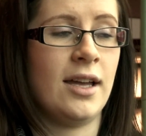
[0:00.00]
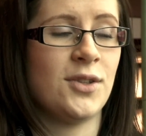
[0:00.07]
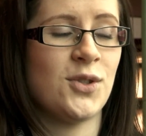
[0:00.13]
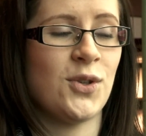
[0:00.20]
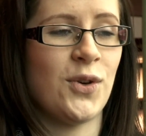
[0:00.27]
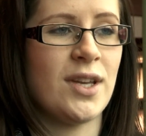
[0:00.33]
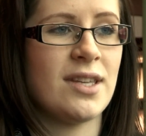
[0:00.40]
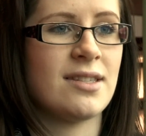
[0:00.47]

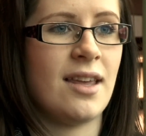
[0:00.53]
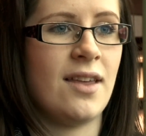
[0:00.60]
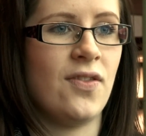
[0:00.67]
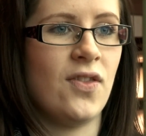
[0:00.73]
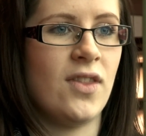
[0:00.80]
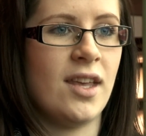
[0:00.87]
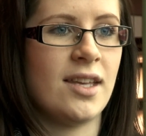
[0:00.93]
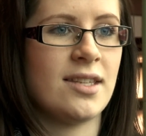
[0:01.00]
choice
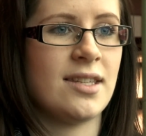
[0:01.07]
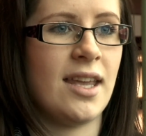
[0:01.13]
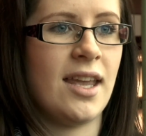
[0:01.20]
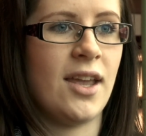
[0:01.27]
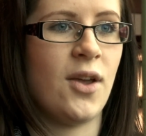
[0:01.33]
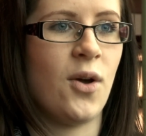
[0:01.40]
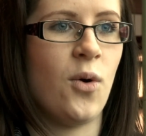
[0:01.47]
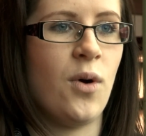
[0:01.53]
in the
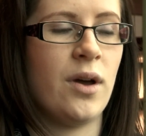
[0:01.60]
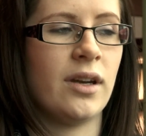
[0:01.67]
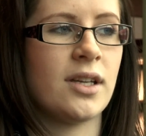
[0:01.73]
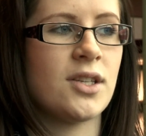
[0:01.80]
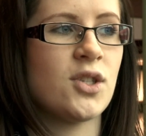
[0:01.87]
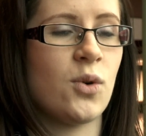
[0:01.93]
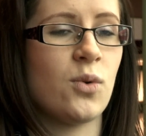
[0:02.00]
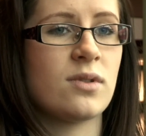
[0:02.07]
CAO, and
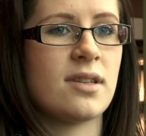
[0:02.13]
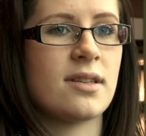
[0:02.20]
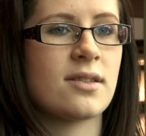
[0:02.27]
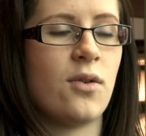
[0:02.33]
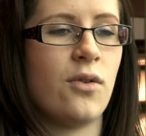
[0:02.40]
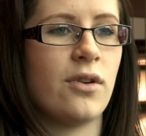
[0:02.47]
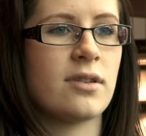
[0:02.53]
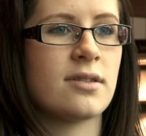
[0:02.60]
I chose this
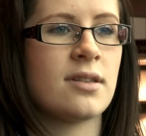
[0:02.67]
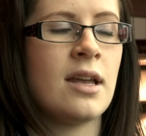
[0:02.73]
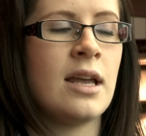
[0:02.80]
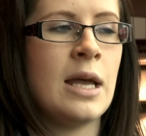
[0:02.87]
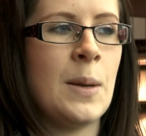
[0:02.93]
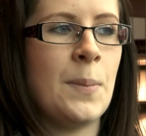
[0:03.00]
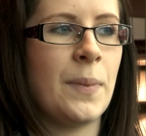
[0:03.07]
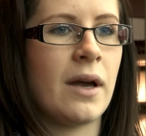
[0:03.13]
course
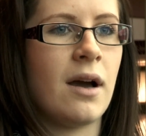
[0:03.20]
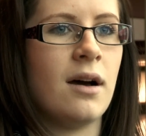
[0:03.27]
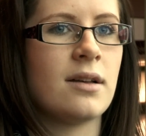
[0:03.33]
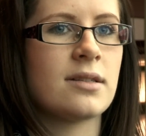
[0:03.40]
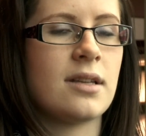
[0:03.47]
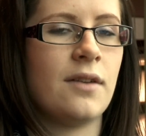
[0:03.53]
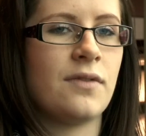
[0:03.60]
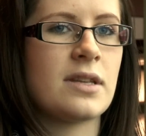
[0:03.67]

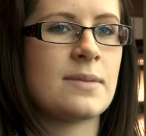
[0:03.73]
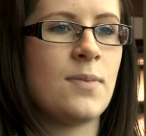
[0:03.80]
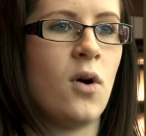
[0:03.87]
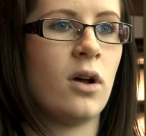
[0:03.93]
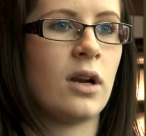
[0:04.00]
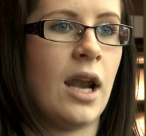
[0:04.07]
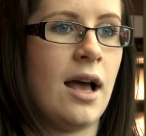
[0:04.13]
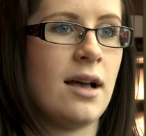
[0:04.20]
because of the
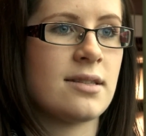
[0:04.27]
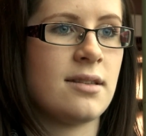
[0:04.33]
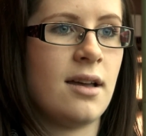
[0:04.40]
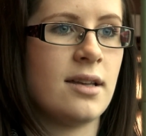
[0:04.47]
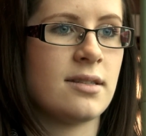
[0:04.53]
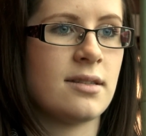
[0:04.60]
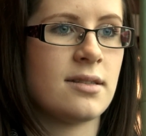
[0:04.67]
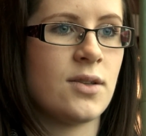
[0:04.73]
small class
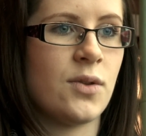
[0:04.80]
sizes.